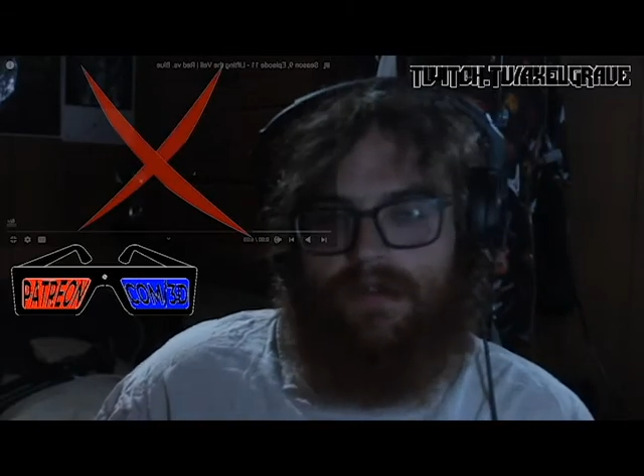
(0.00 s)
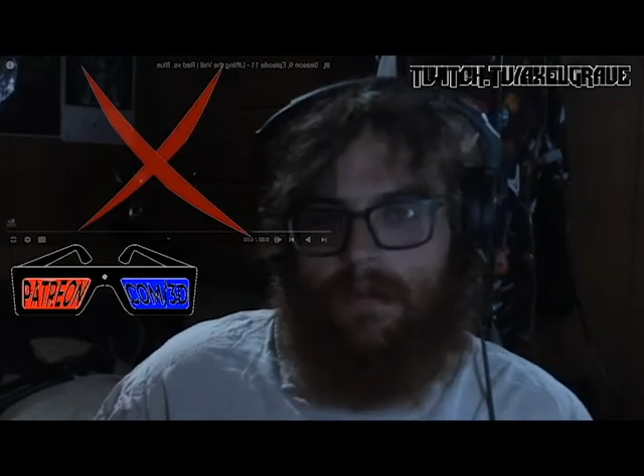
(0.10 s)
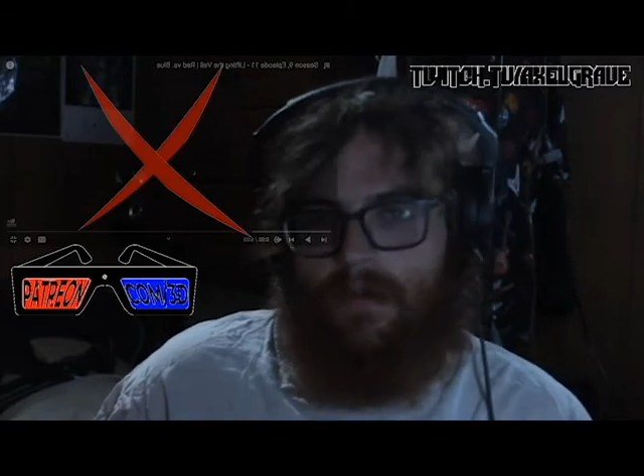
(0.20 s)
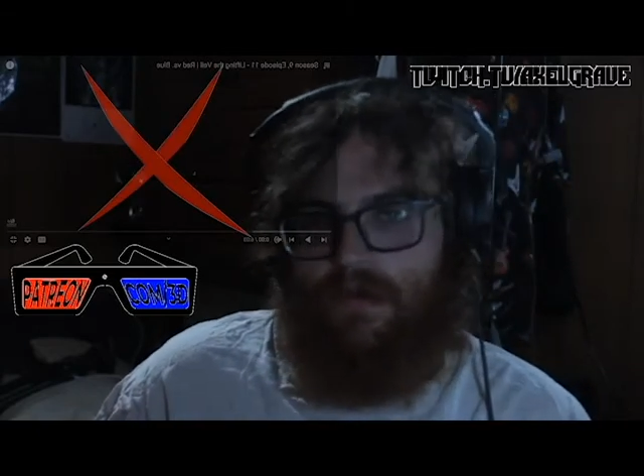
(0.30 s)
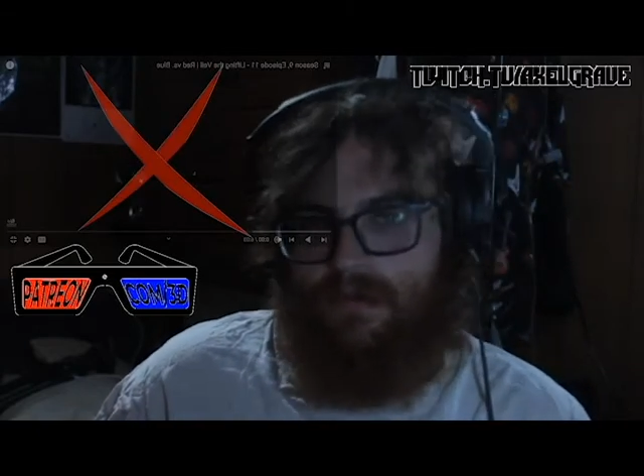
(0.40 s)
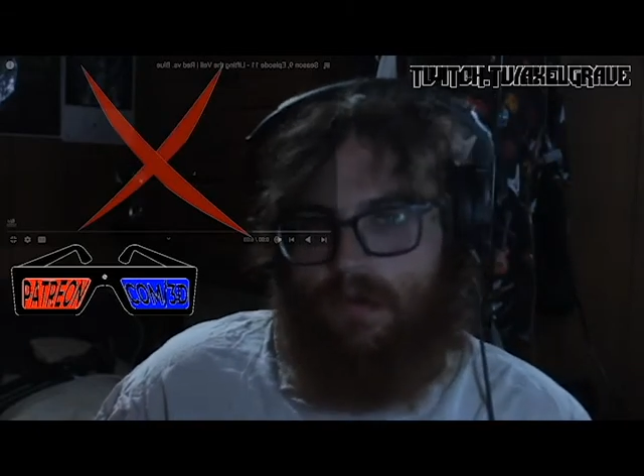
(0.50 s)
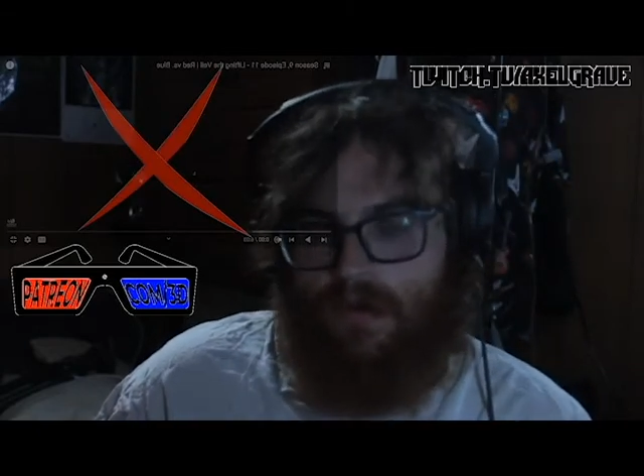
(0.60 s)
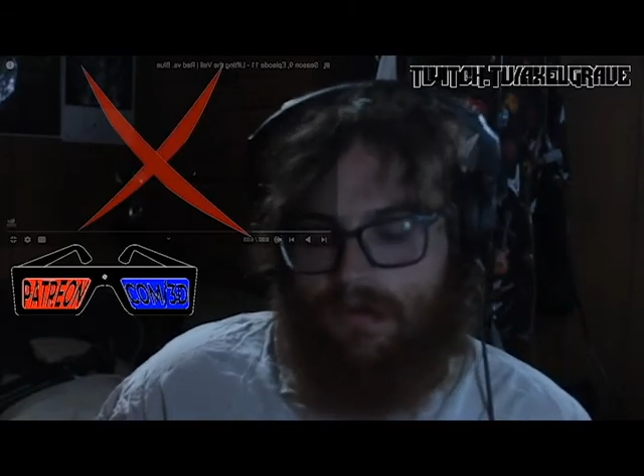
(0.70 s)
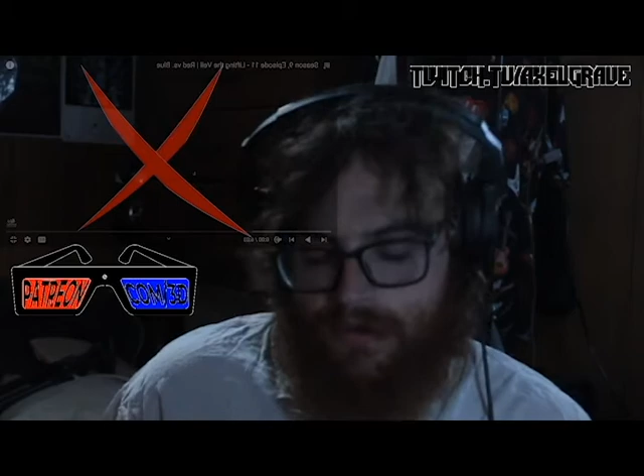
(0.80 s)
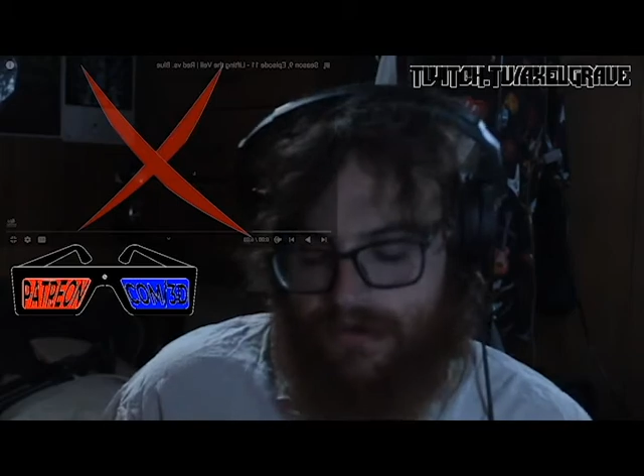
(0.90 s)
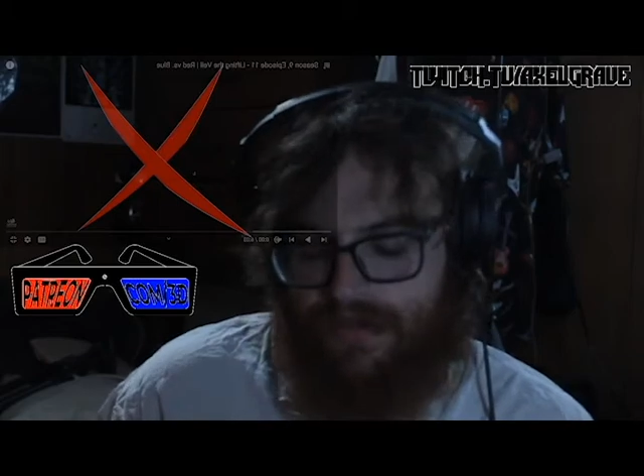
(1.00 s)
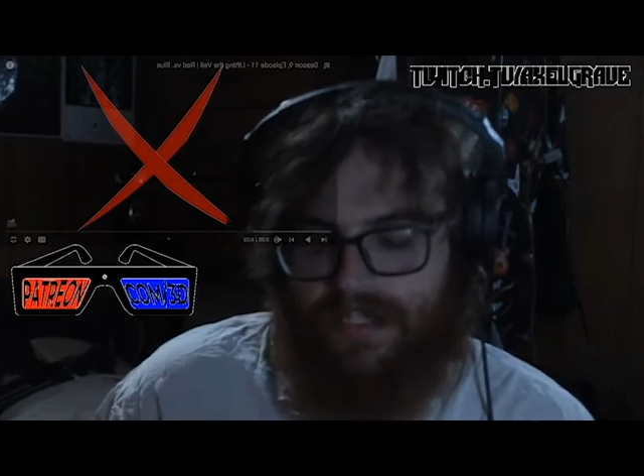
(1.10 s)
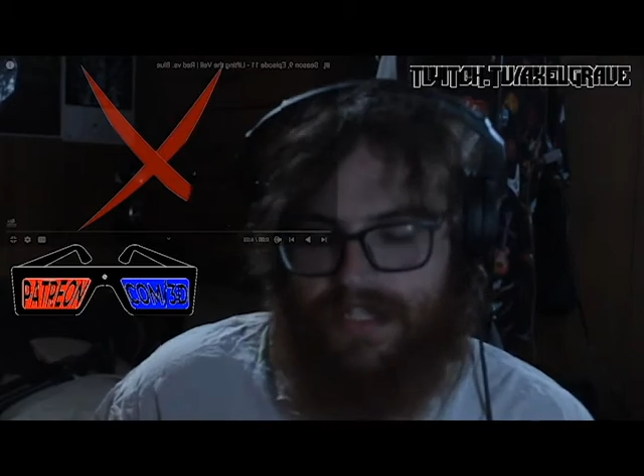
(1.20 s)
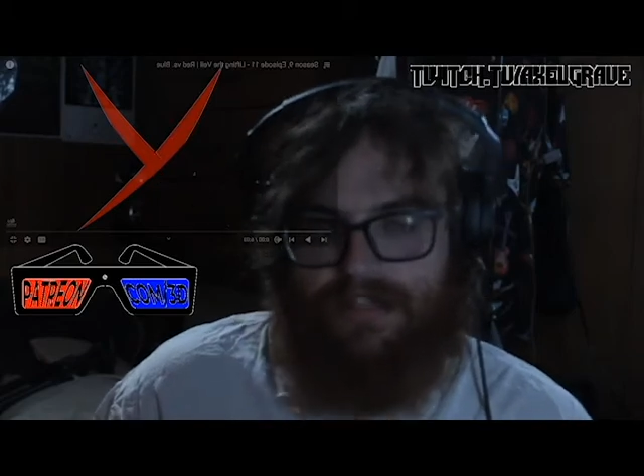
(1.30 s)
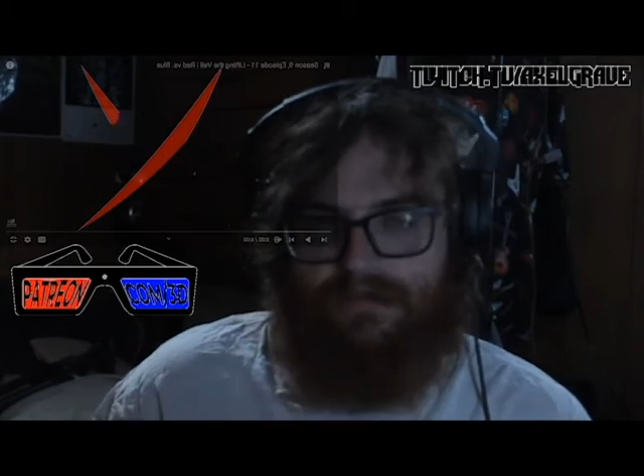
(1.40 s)
Remember to support Rooster
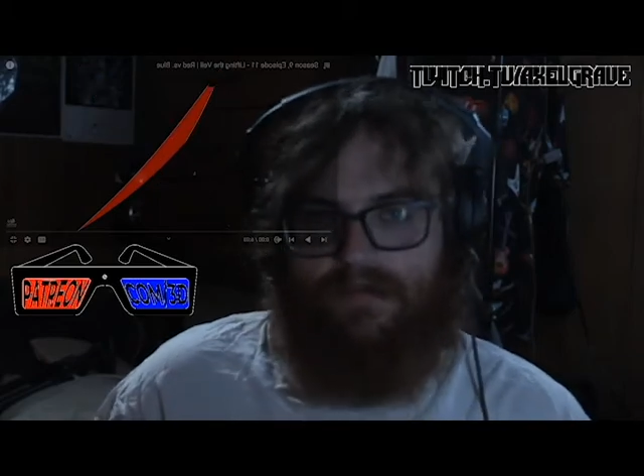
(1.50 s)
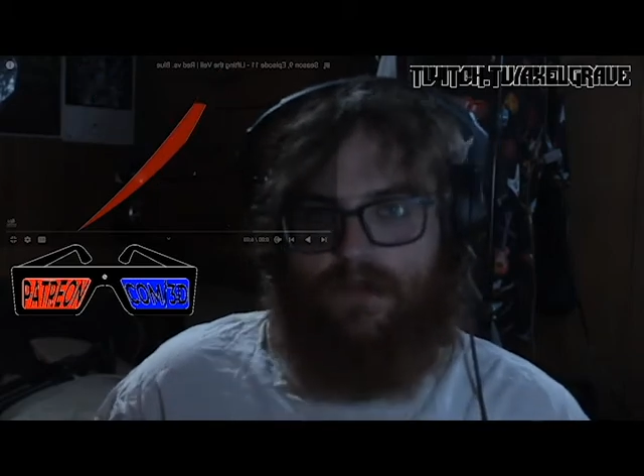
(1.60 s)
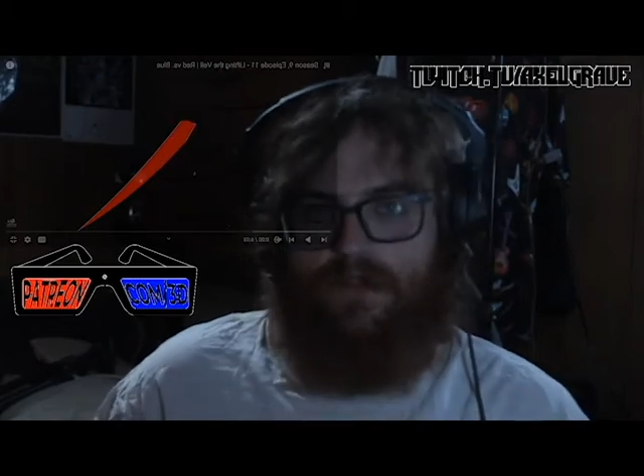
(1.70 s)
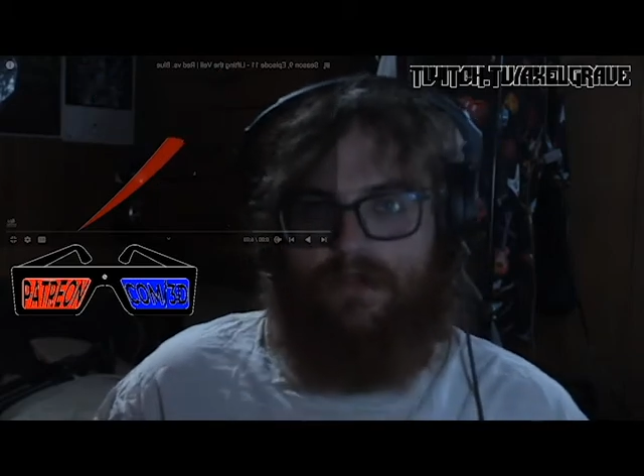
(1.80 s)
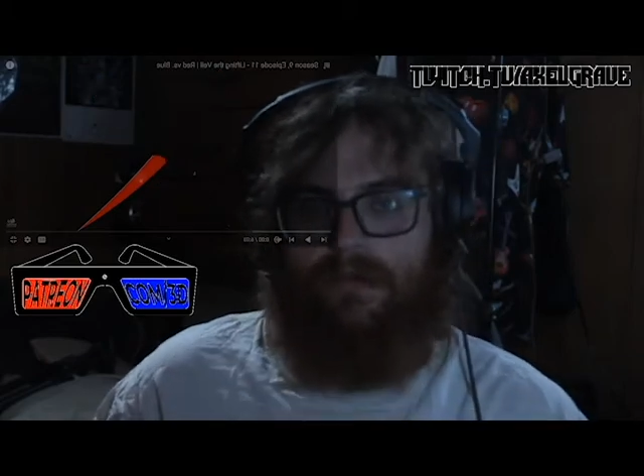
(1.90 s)
Teeth and Red vs.